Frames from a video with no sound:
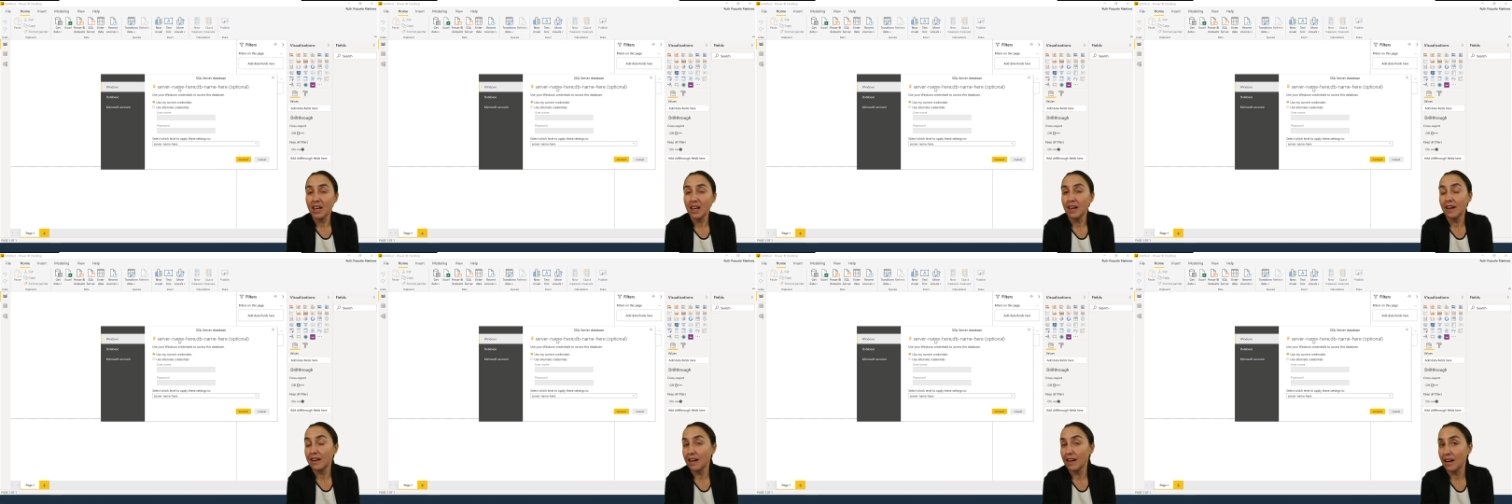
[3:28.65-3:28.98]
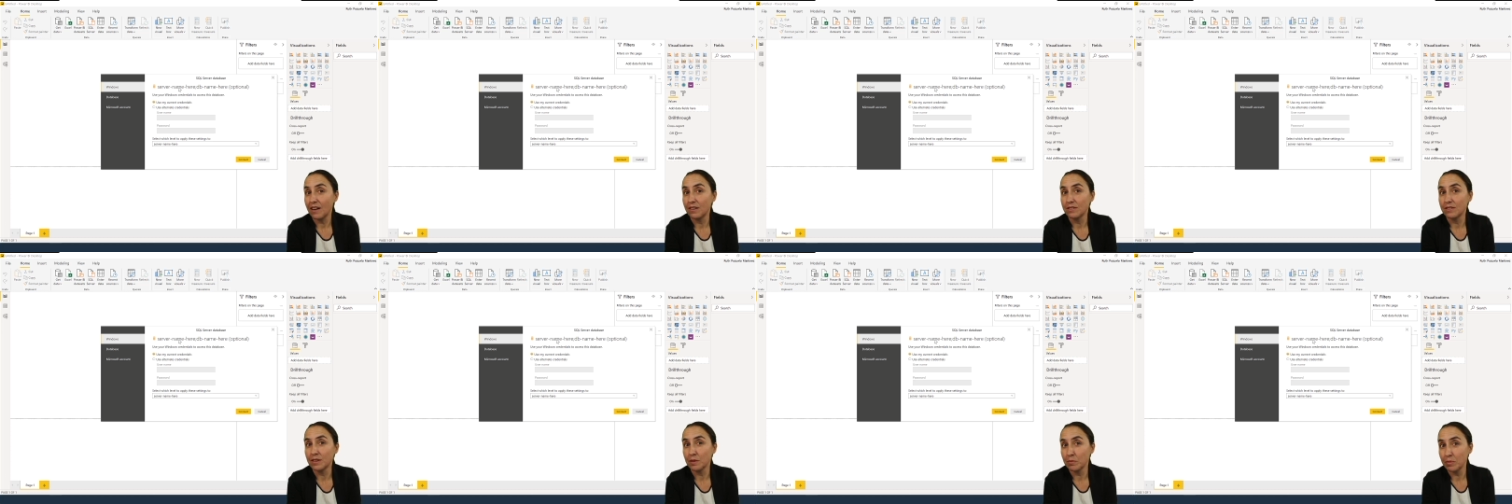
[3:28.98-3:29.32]

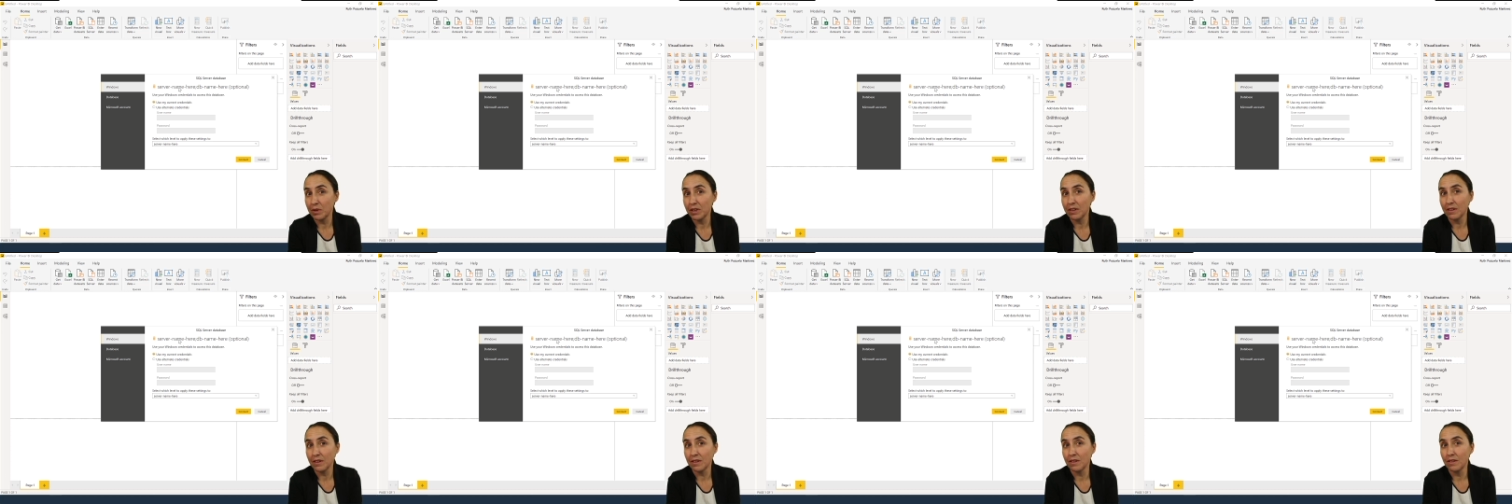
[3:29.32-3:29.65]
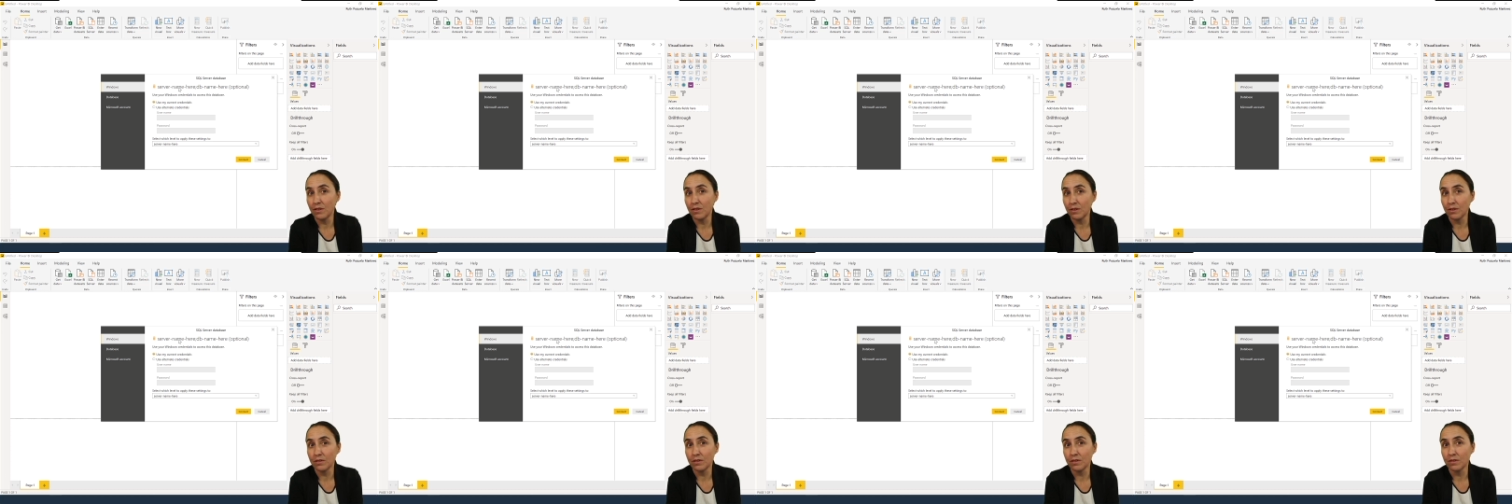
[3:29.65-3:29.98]
account, depending
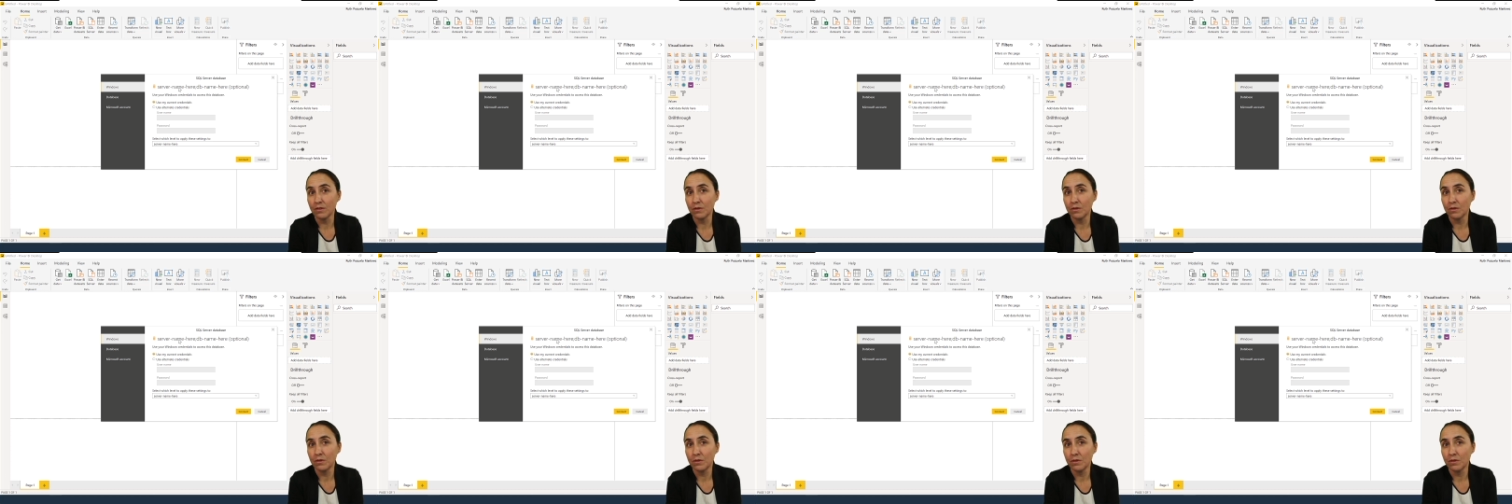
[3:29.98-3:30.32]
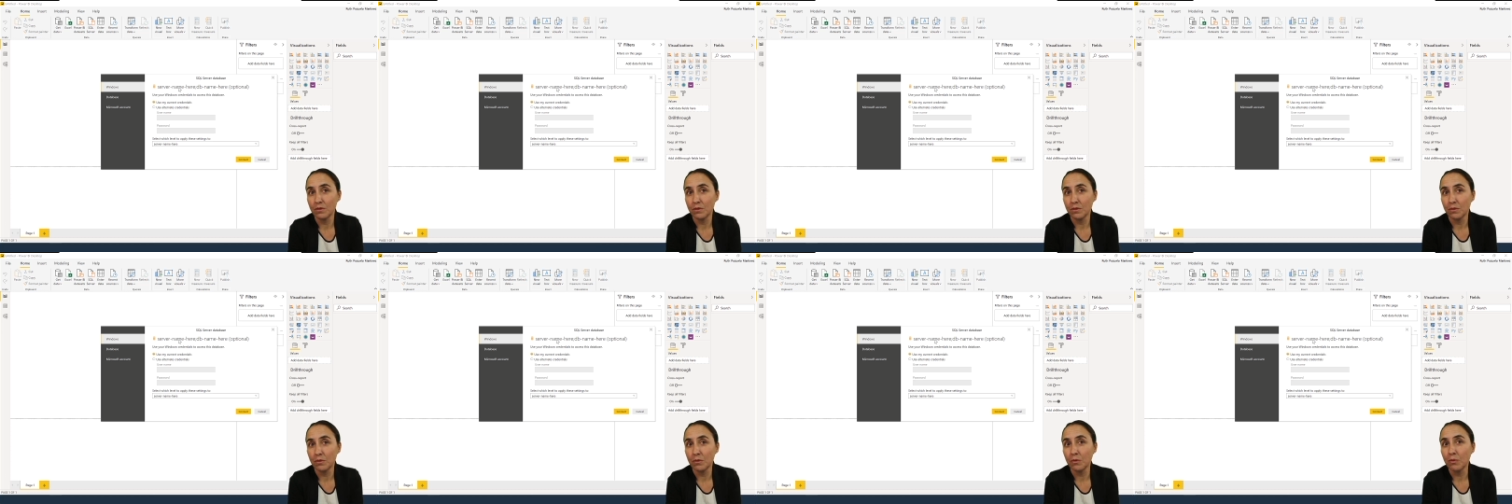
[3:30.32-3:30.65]
on
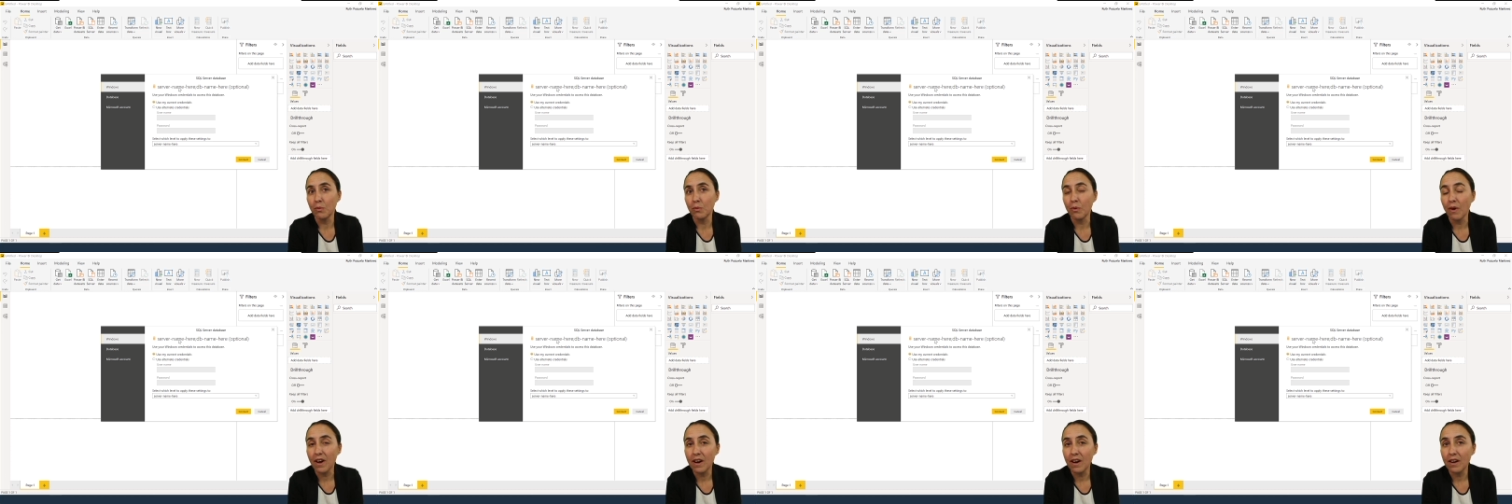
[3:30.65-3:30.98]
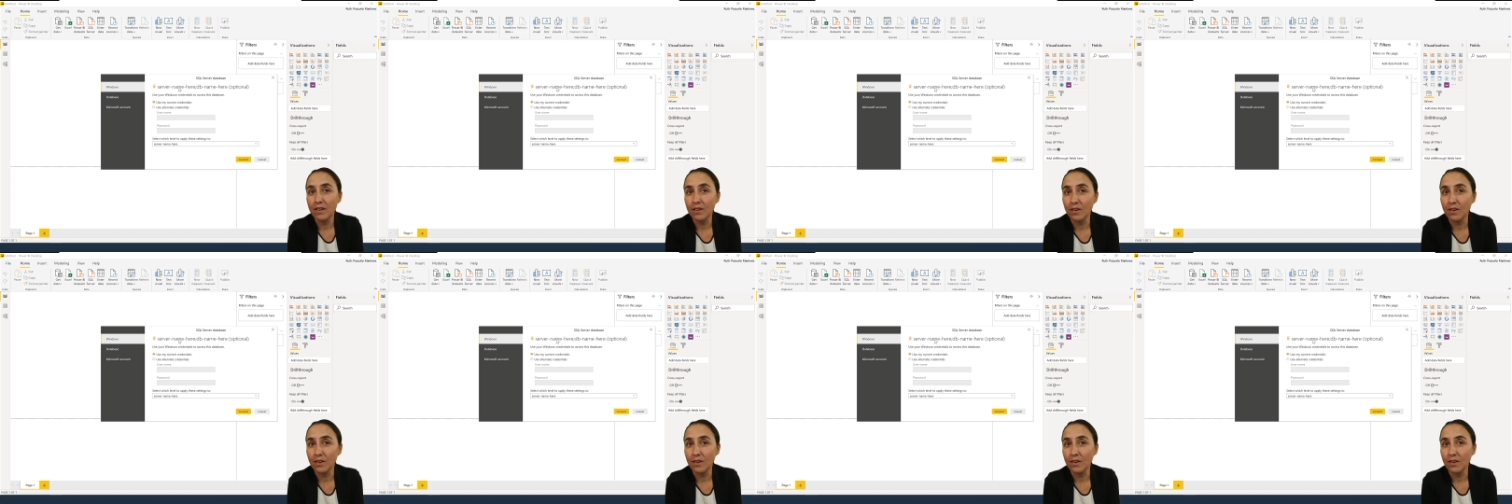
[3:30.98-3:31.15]
where